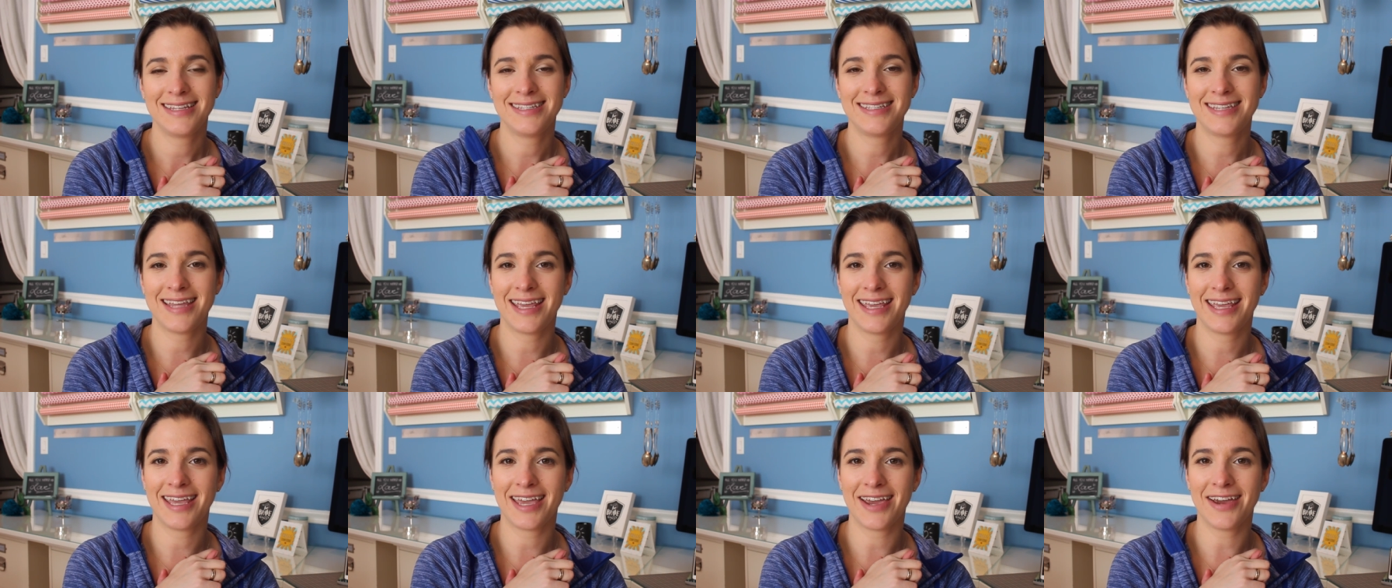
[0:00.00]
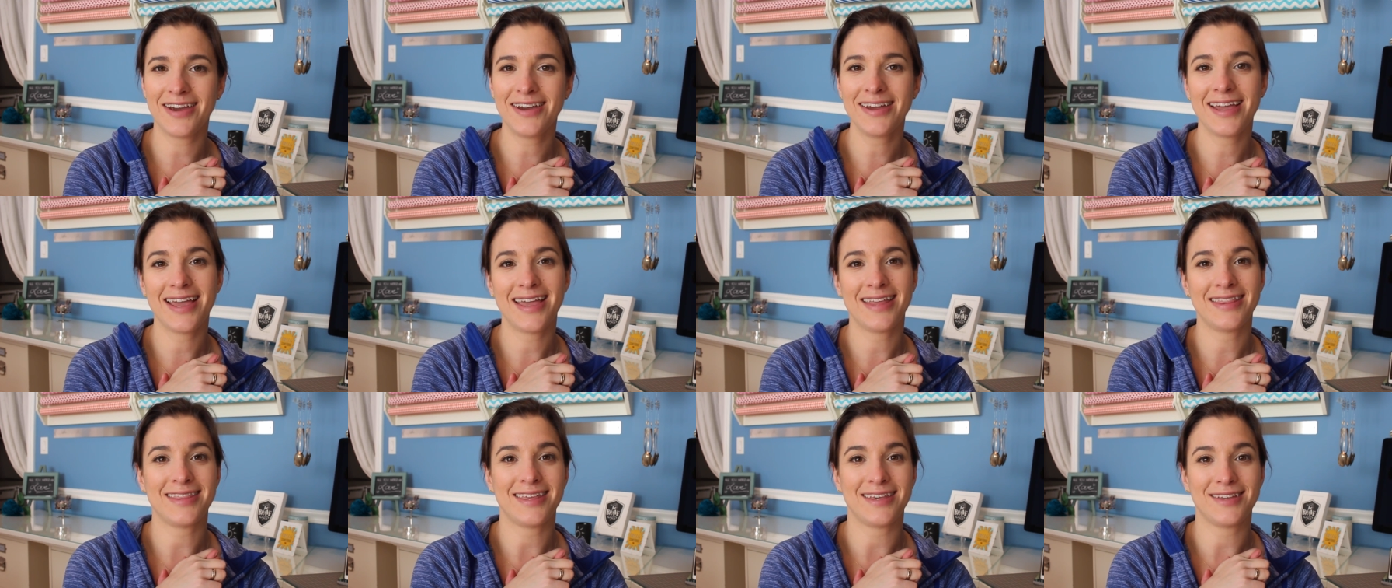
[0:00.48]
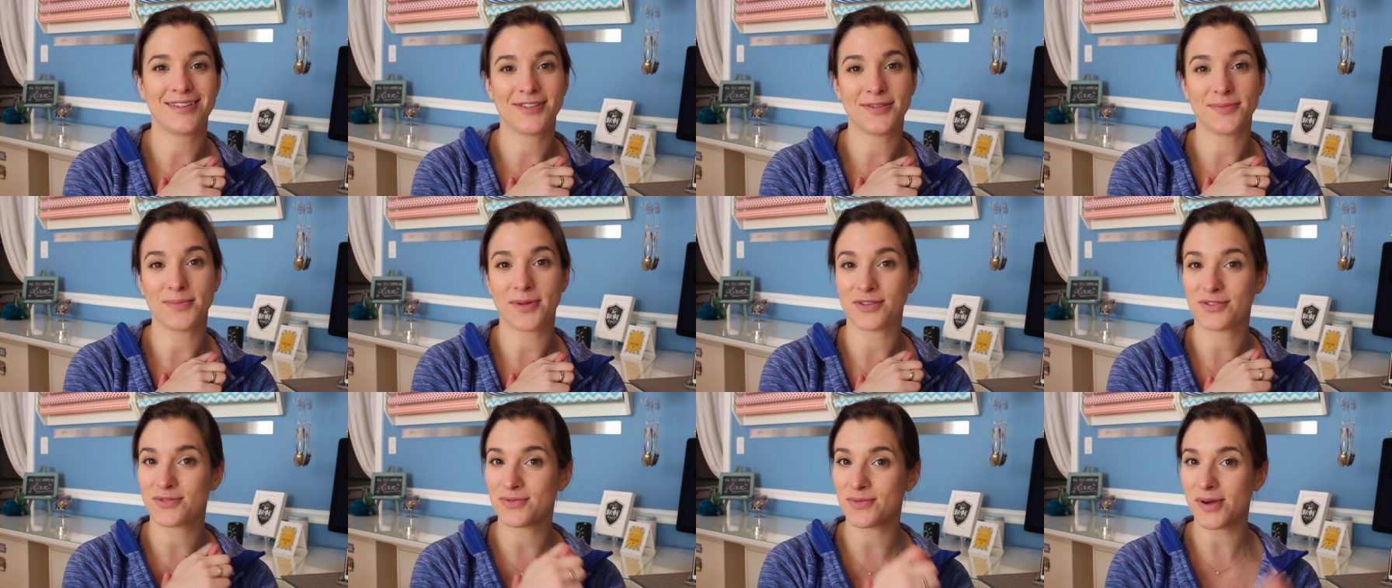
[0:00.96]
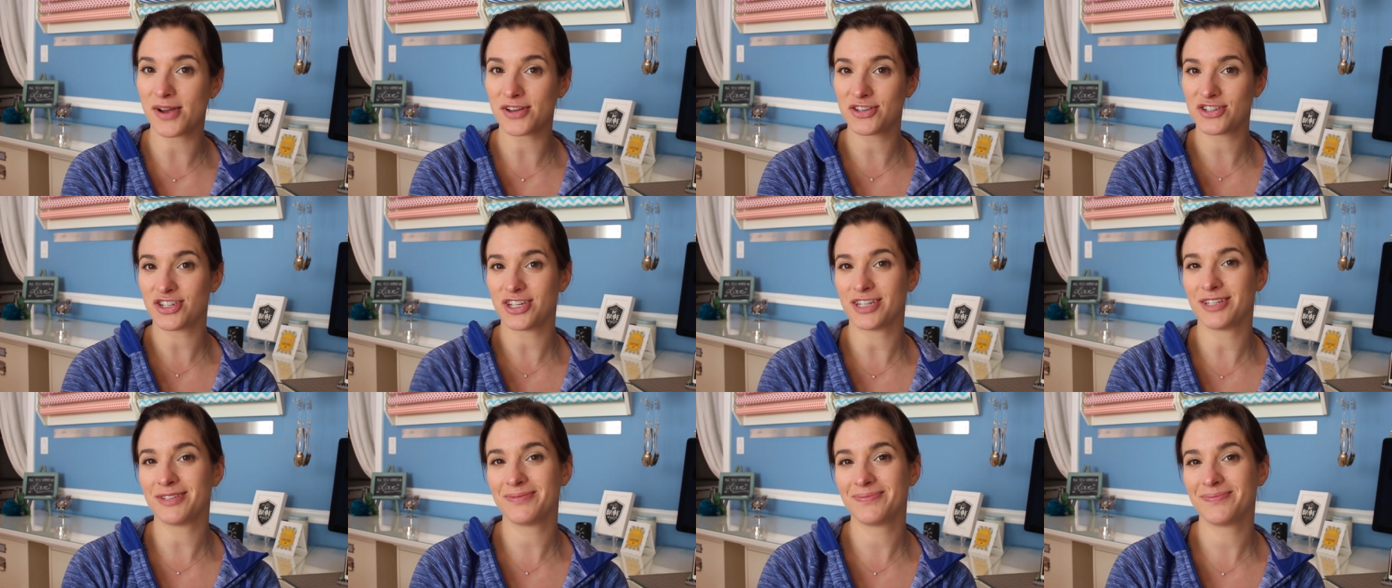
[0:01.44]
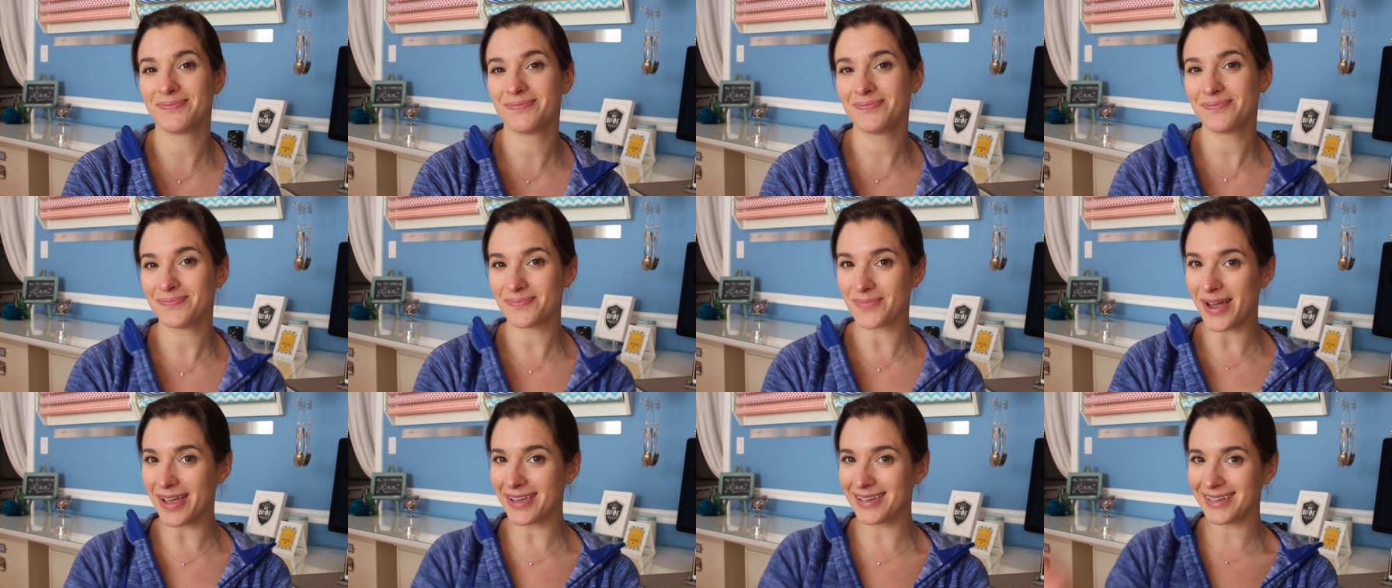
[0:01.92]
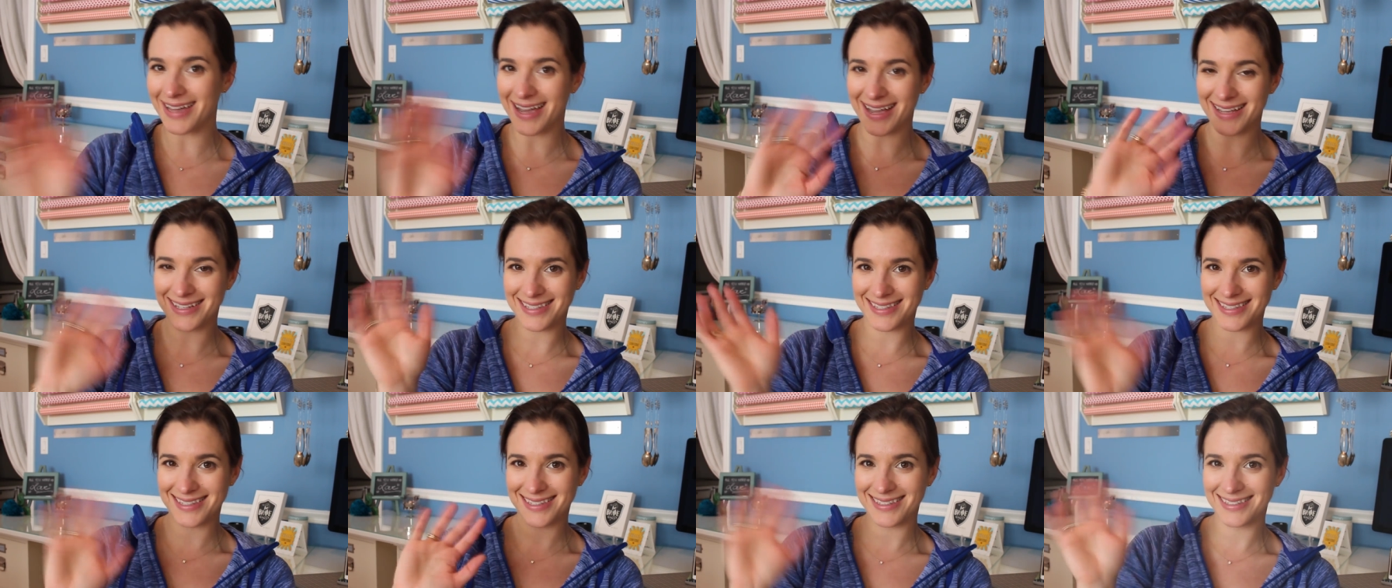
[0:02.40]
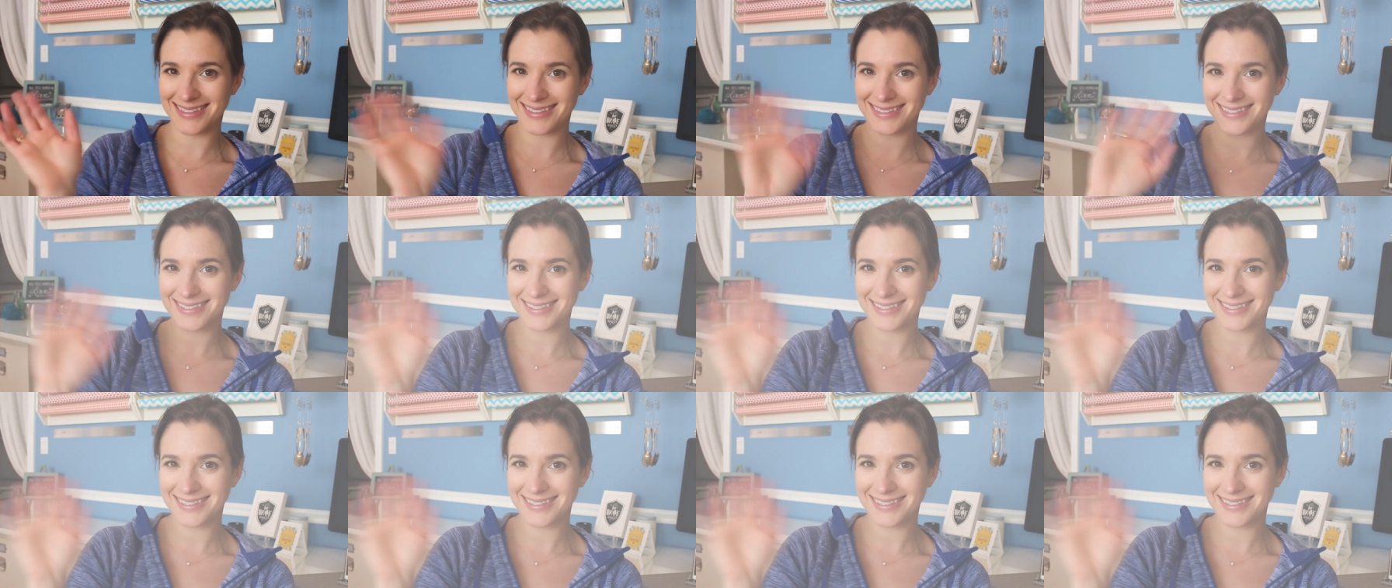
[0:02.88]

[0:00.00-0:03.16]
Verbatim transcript: Take care and thanks so much for watching. Bye you guys.